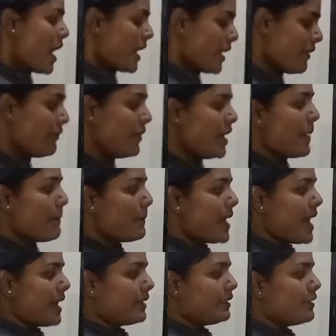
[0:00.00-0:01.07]
if we
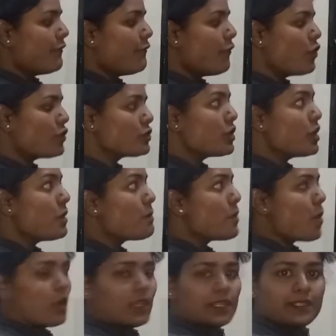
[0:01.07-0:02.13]
apply the force on a
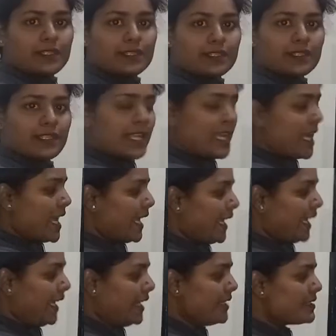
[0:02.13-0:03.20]
ball,
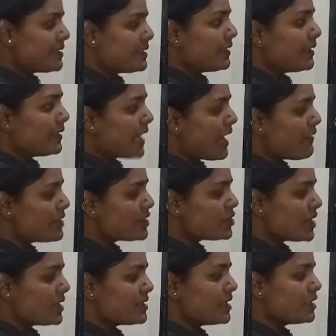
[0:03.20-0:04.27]
it never
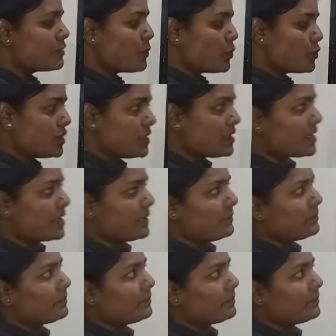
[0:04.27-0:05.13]
changes position.